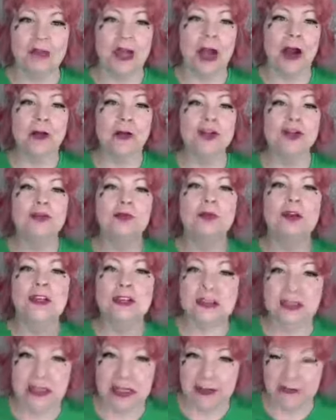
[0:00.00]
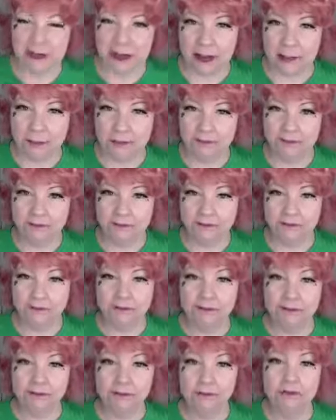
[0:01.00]
Are you receiving?
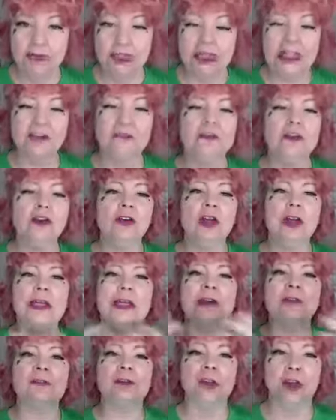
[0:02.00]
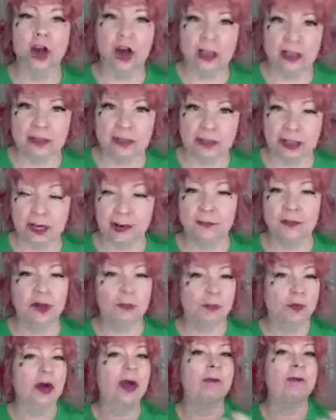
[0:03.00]
If you're a giver all the time, you're
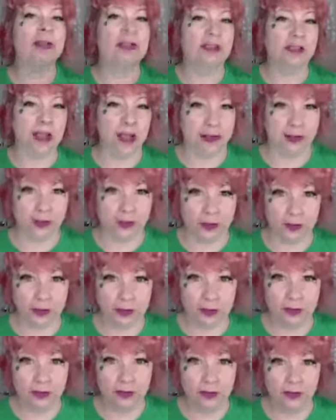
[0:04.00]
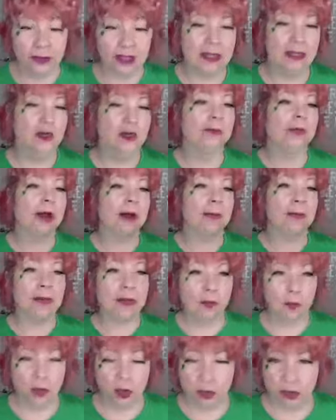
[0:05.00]
probably tired. Okay, you're
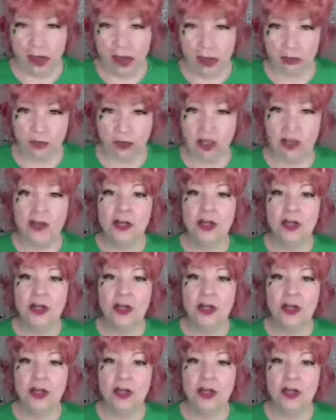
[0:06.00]
probably wore out.